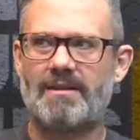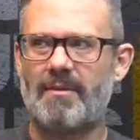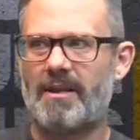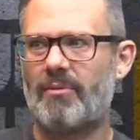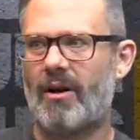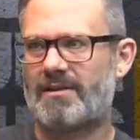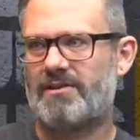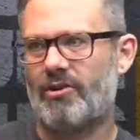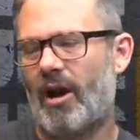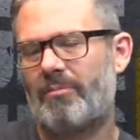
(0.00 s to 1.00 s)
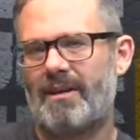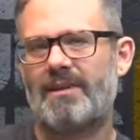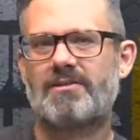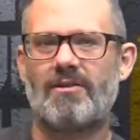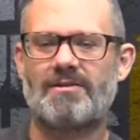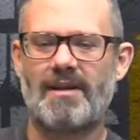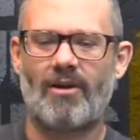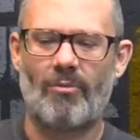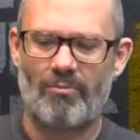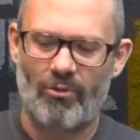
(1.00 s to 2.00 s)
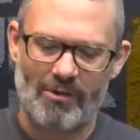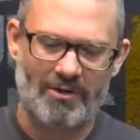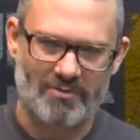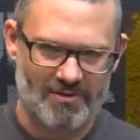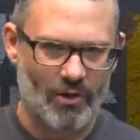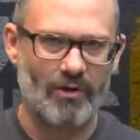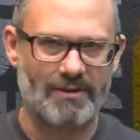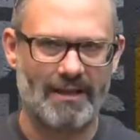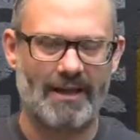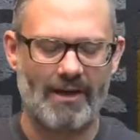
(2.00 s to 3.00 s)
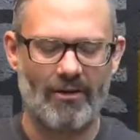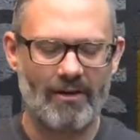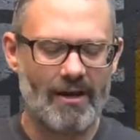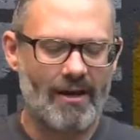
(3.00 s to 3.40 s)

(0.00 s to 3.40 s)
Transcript: Dominion box not being a starter set are pretty much resolved in here.